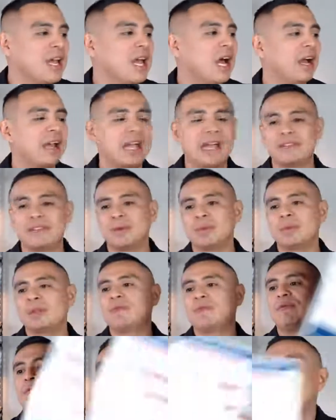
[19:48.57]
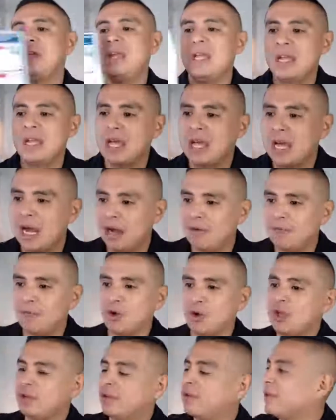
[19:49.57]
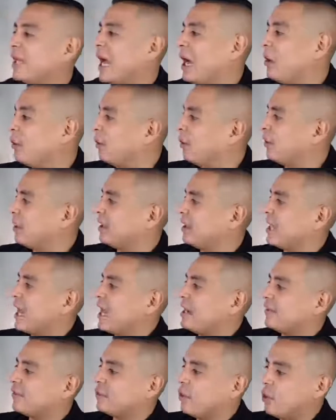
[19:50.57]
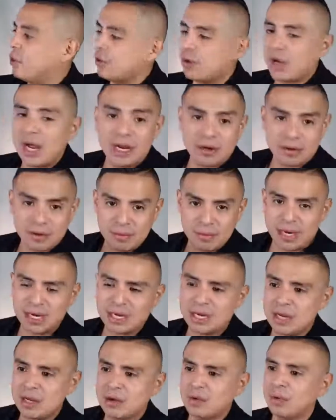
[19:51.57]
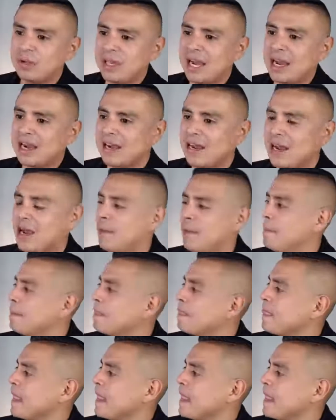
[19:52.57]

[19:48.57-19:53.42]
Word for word: I got something free for you to download, and that is go to concretemarketingcrew.com